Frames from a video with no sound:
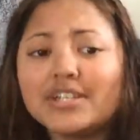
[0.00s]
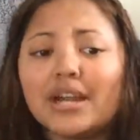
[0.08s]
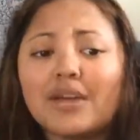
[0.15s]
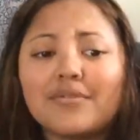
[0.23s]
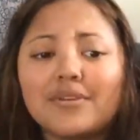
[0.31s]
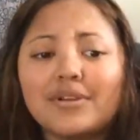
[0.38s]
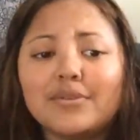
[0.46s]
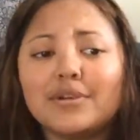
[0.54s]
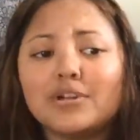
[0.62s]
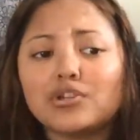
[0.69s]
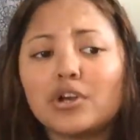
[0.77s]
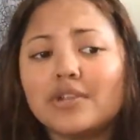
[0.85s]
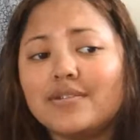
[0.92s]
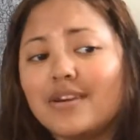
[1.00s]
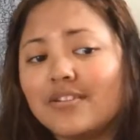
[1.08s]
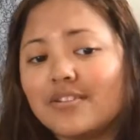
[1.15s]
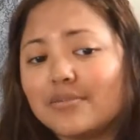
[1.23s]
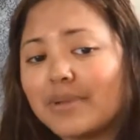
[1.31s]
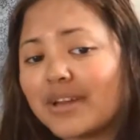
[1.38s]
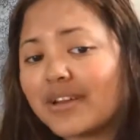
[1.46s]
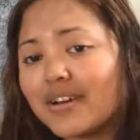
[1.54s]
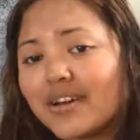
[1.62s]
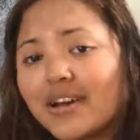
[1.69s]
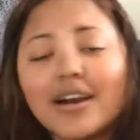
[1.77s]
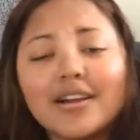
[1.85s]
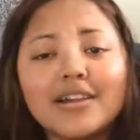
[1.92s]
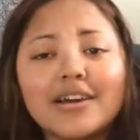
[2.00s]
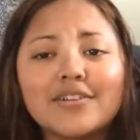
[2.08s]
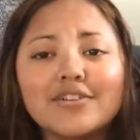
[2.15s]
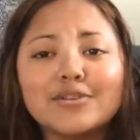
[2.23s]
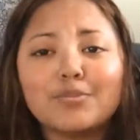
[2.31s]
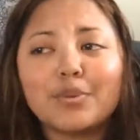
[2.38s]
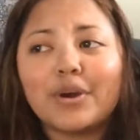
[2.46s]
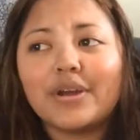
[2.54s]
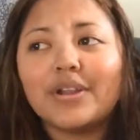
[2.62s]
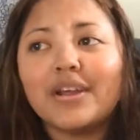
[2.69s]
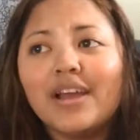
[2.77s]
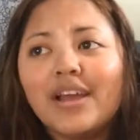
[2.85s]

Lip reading: I really want to try the other Becca highlighters, but